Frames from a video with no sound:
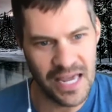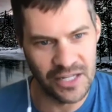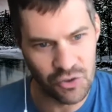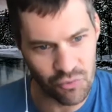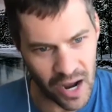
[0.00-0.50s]

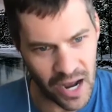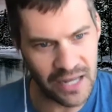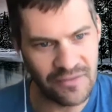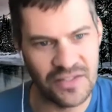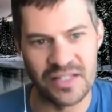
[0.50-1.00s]
It
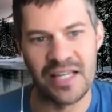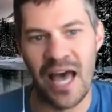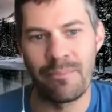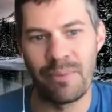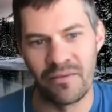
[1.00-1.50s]
drives the
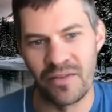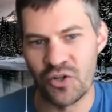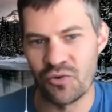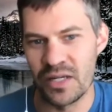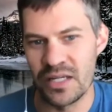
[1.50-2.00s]
sap out of the
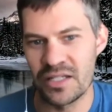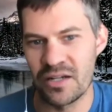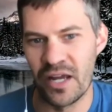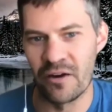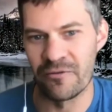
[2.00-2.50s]
trees
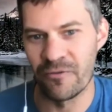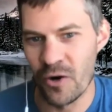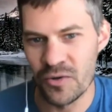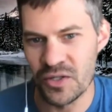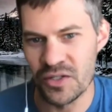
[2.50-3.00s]
till they are
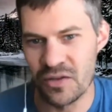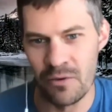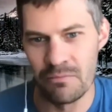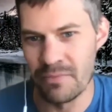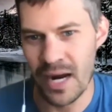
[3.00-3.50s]
frozen to
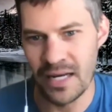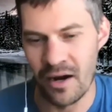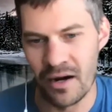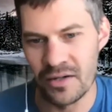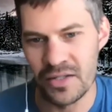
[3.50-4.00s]
their mighty
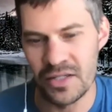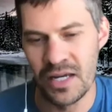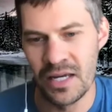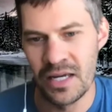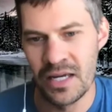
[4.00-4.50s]

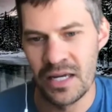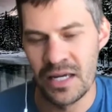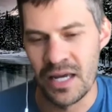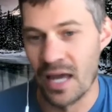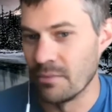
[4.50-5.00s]
hearts.
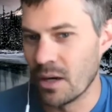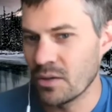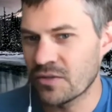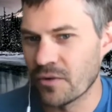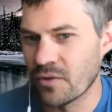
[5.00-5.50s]
And
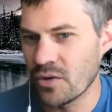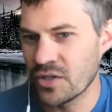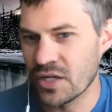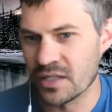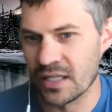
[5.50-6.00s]
most
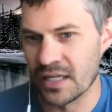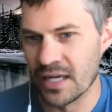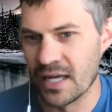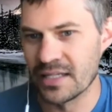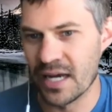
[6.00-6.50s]

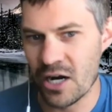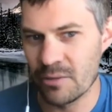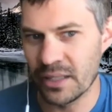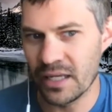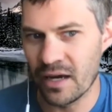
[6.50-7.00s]
ferociously and
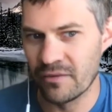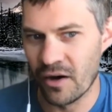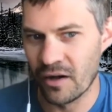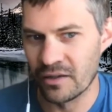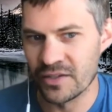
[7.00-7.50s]
terribly of
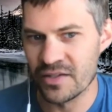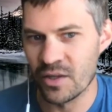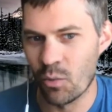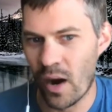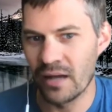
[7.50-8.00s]
all does
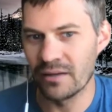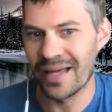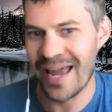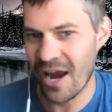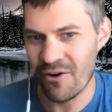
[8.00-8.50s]
the wild
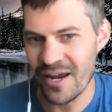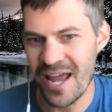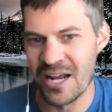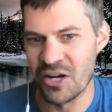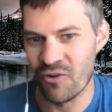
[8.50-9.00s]

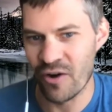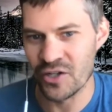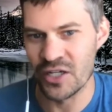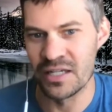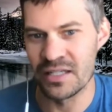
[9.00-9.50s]
harry and
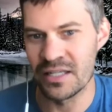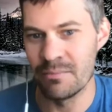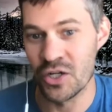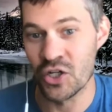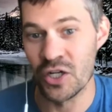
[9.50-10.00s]
crush into
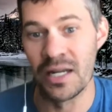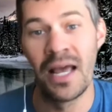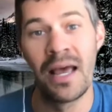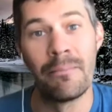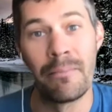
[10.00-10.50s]
submission
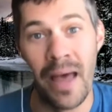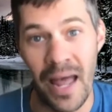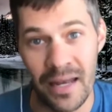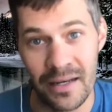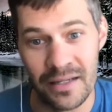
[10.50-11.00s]

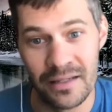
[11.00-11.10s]
man.